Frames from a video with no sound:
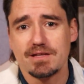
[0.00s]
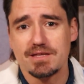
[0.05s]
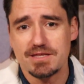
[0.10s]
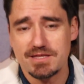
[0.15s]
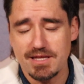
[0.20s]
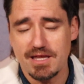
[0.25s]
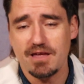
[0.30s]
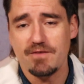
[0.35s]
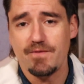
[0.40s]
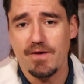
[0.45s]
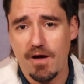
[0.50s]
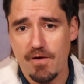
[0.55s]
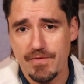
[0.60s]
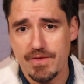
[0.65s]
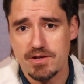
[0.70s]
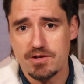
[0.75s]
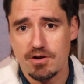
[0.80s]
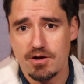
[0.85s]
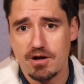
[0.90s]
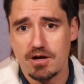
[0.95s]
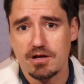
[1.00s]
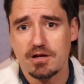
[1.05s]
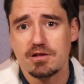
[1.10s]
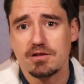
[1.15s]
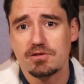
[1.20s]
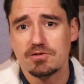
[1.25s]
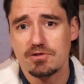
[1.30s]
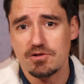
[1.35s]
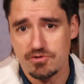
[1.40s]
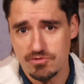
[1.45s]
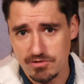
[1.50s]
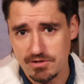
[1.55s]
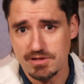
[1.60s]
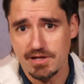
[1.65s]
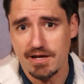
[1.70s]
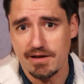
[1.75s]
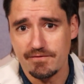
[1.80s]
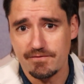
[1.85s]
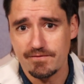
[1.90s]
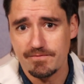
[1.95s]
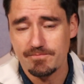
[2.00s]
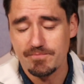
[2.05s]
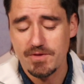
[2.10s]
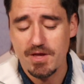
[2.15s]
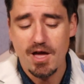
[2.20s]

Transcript: safe, healthy dog longer in life.